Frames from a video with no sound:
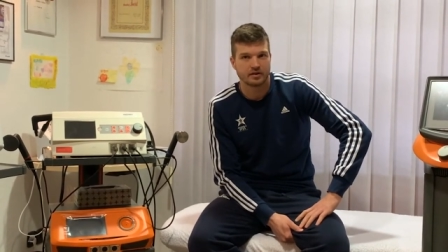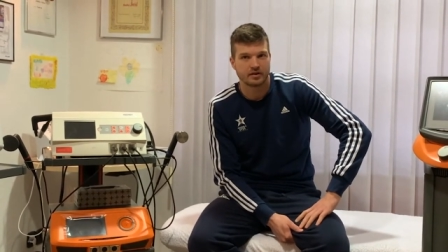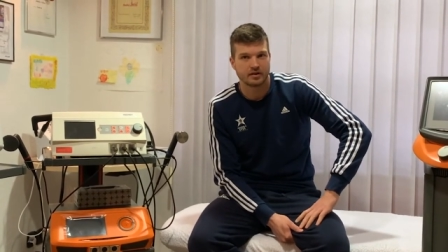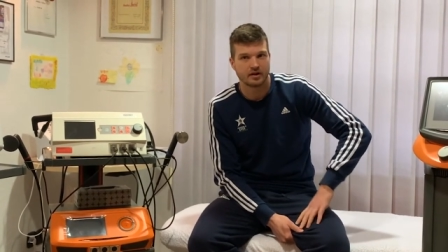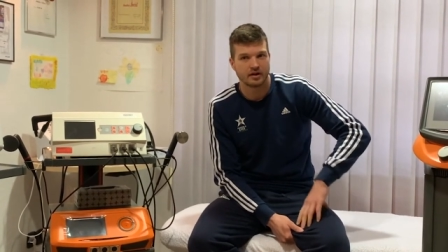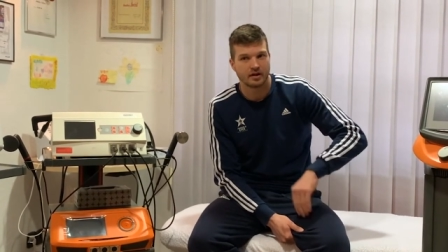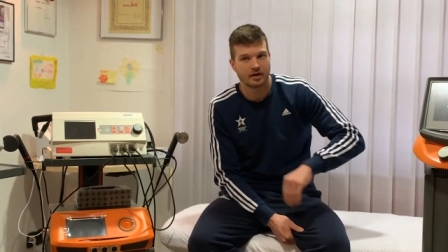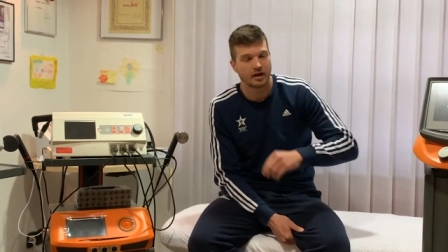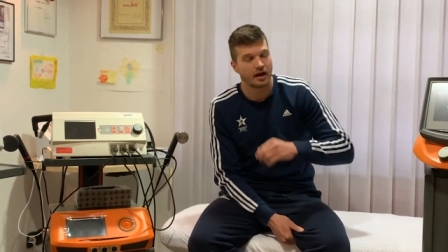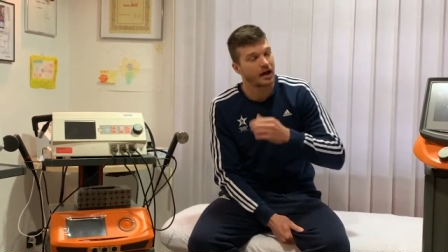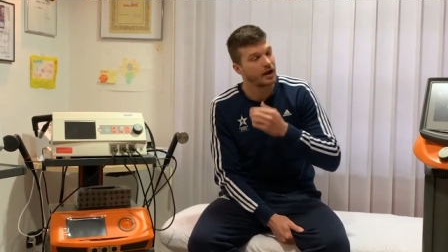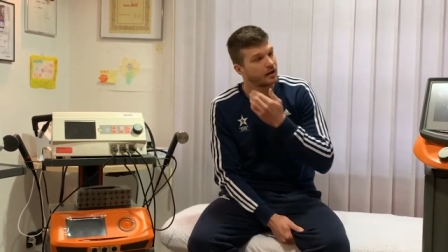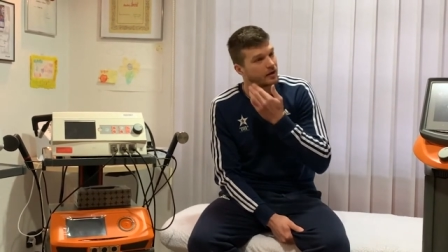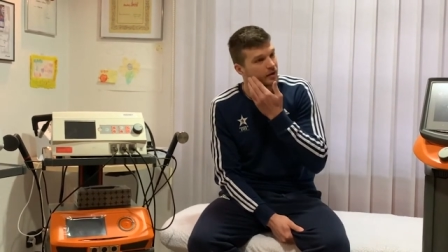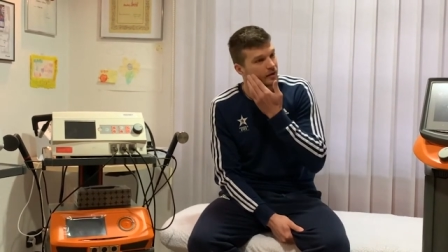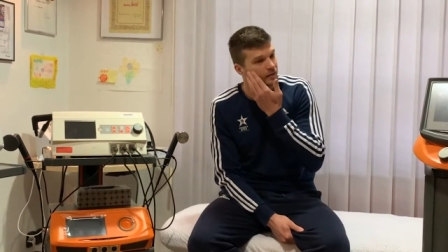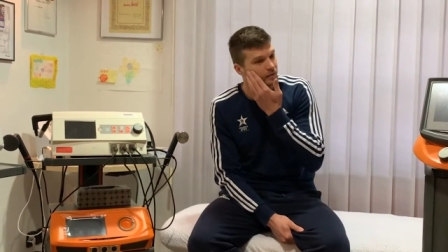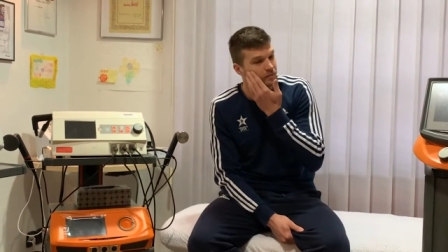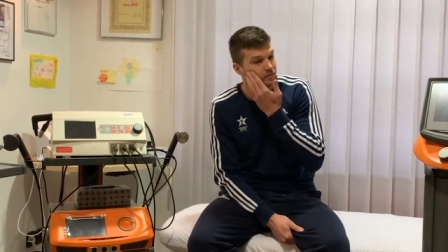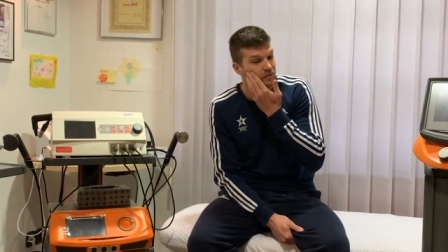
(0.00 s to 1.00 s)

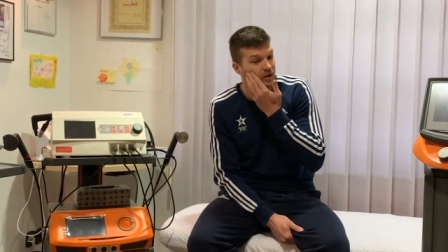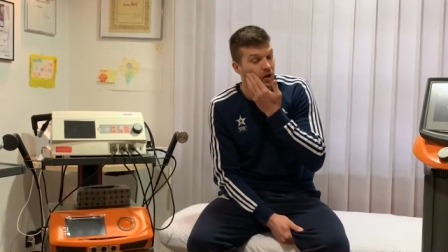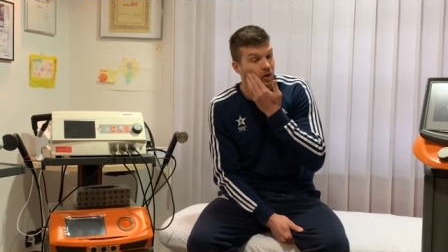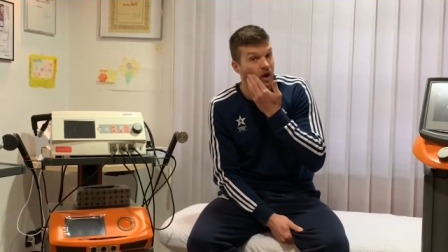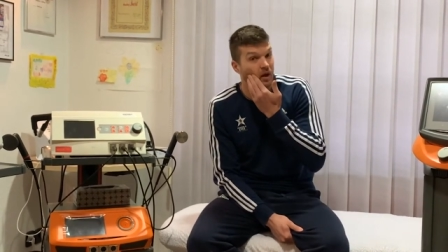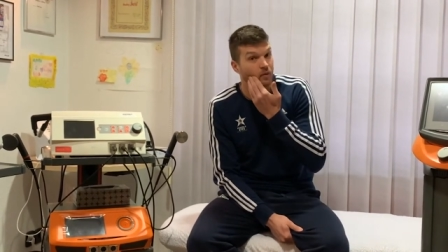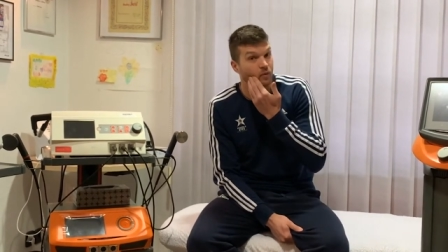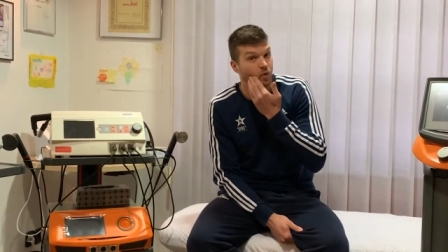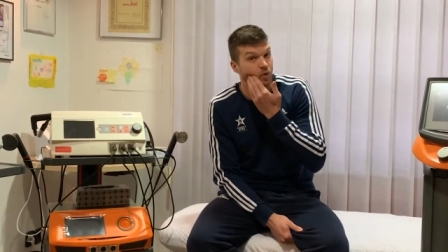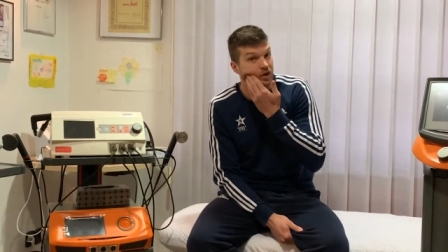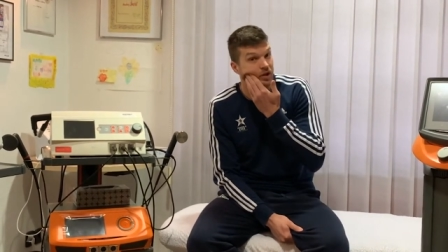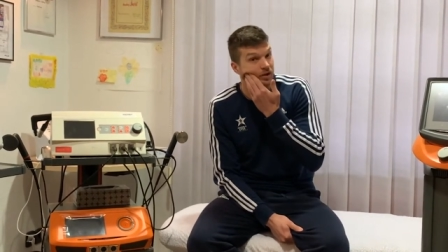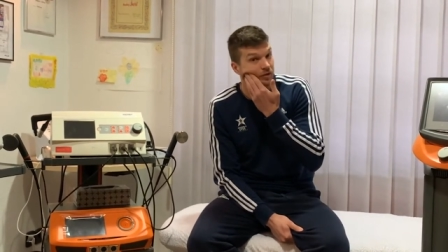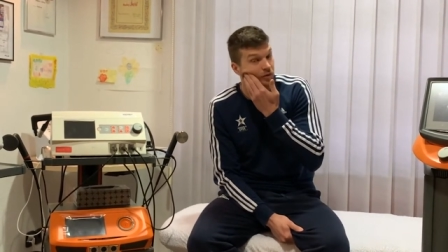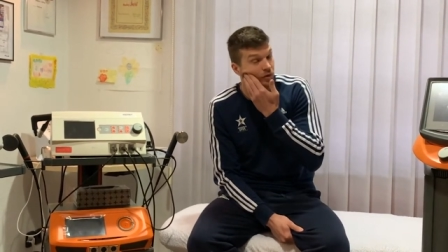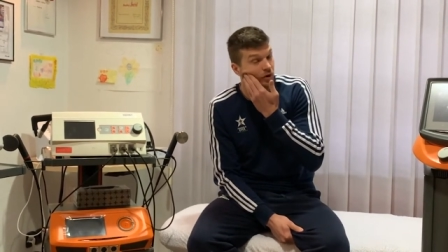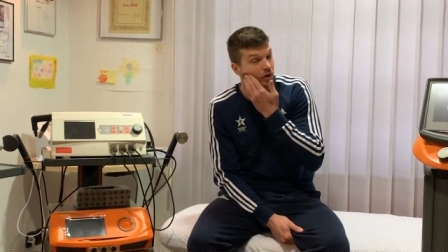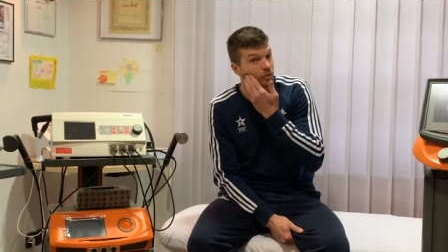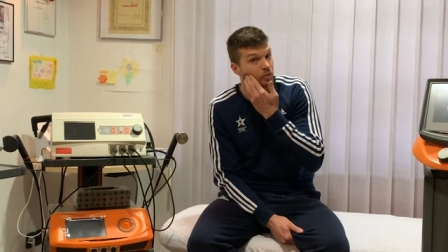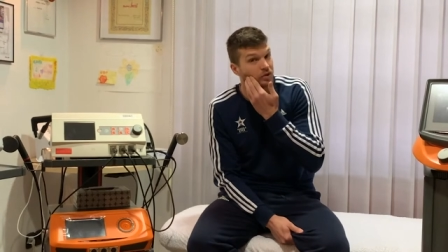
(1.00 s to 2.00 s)
I'm working
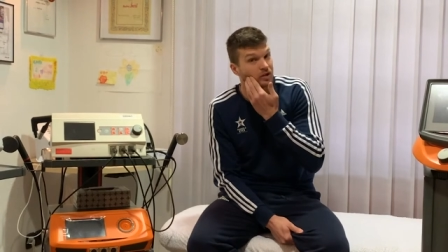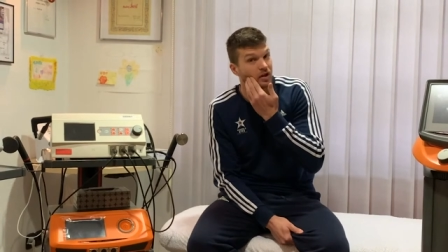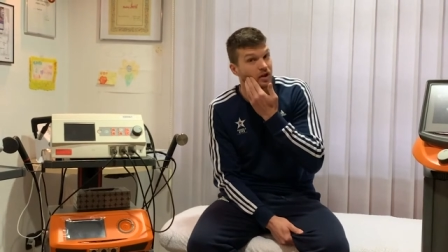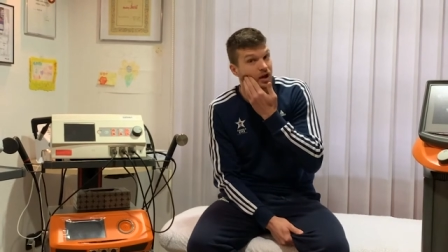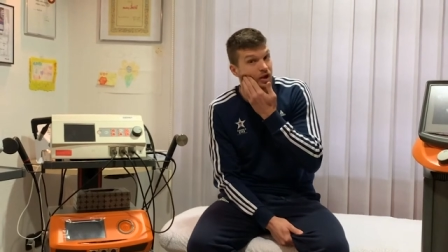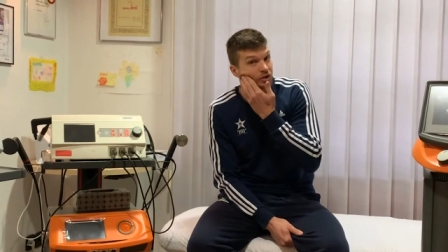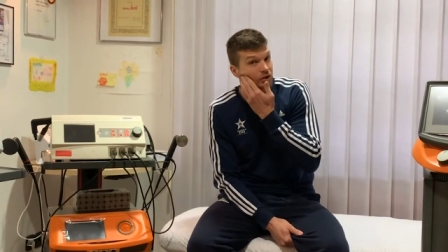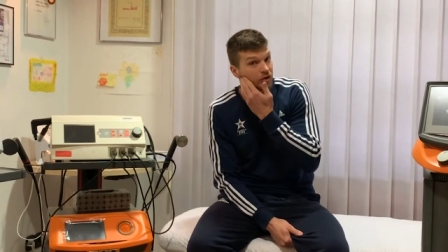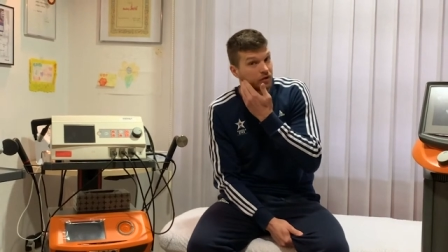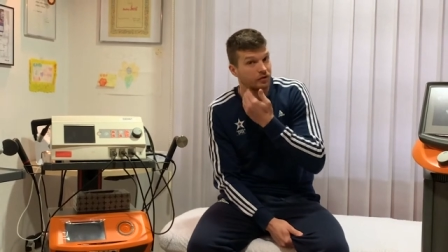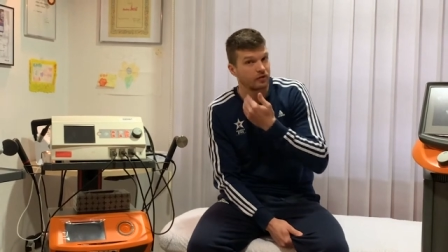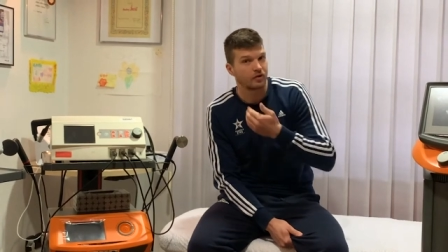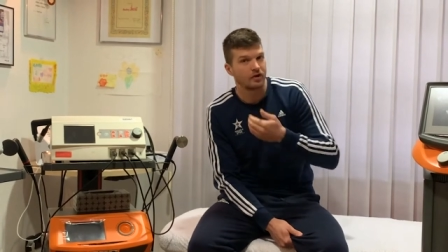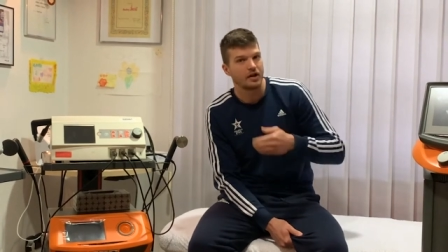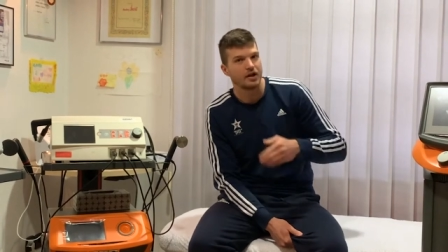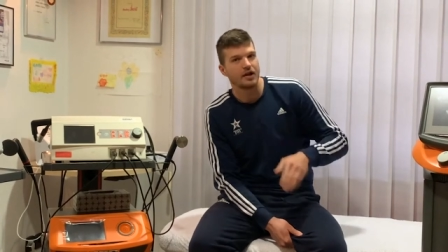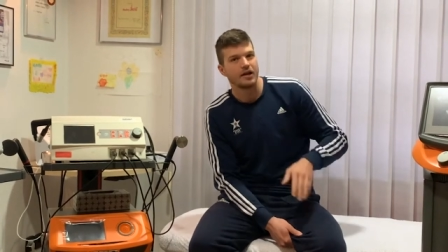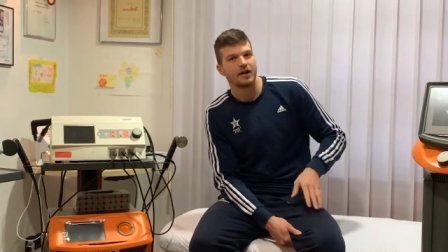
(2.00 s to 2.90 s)
with a lot of